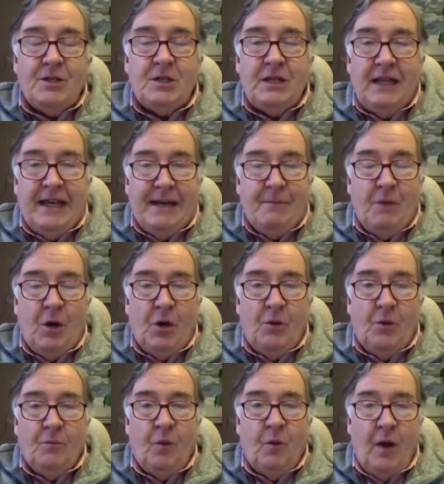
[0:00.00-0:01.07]
slam
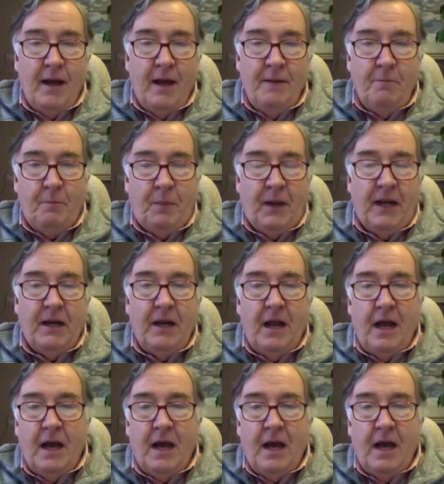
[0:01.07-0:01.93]
home run, but